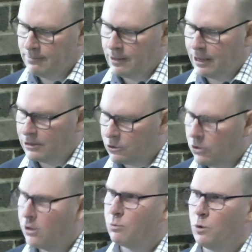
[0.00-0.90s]
And
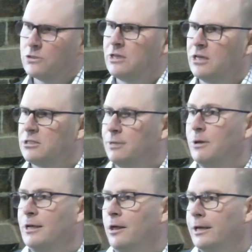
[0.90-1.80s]
God wants us to be
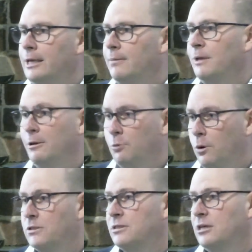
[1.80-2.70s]
like him. He
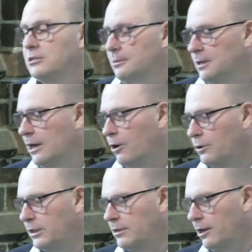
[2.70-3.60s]
wants us to be
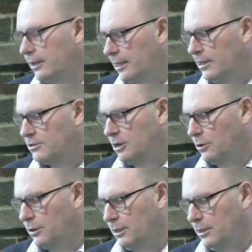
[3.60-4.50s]
holy like he is holy.